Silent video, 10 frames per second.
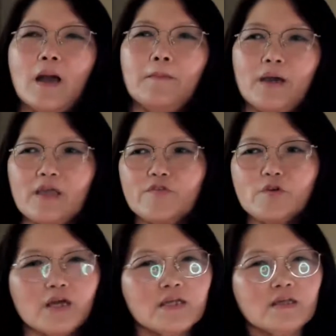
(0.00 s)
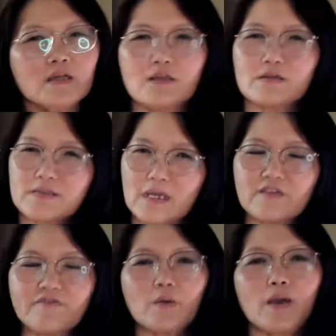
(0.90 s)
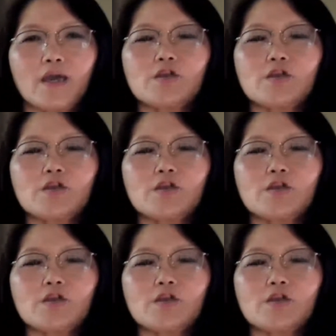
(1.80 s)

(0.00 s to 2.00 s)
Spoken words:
But if you learn it in a scientific way,